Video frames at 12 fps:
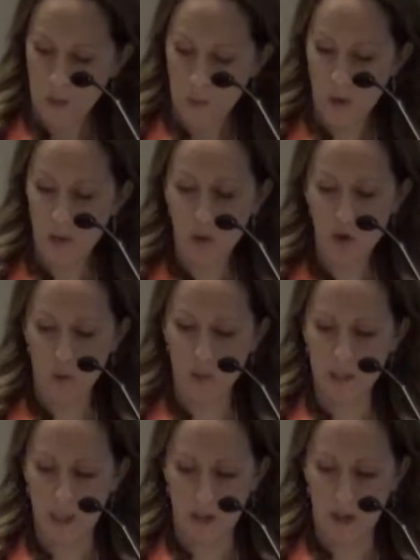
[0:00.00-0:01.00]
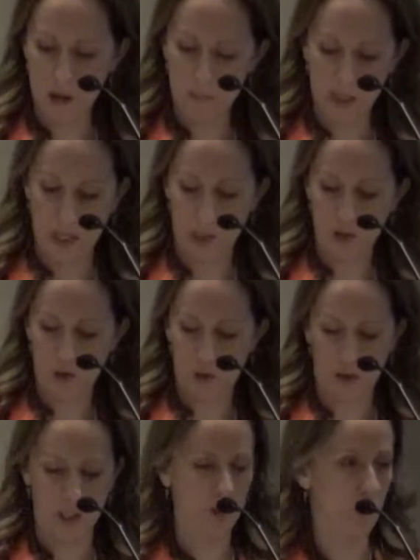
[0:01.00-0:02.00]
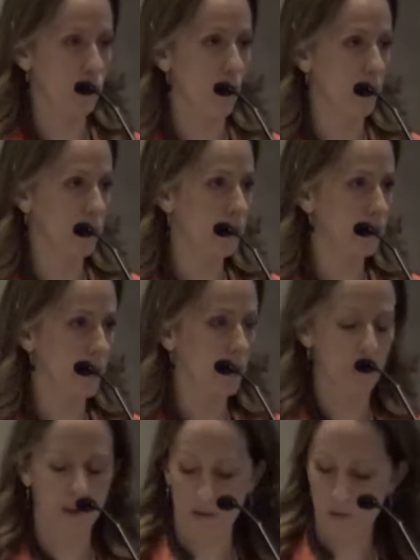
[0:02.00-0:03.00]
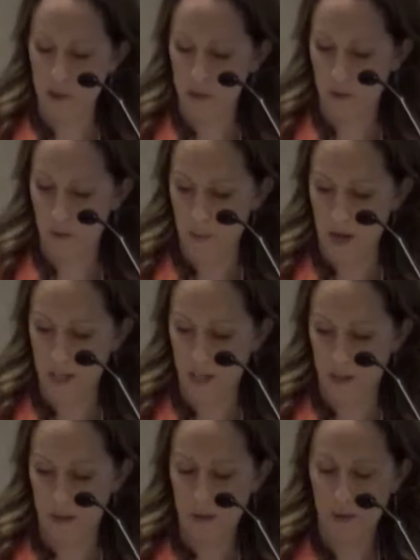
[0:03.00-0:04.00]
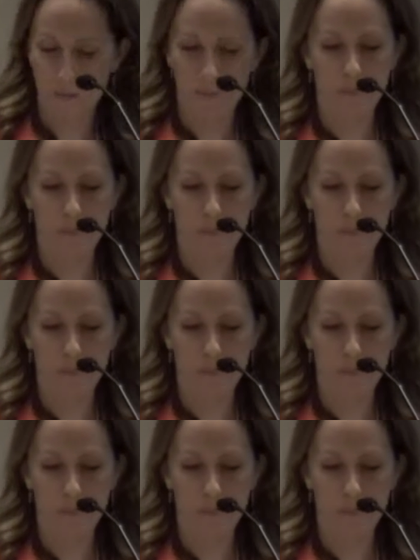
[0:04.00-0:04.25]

We usually would send cupcakes, cookies, or donuts to keep in the freezer for my kids.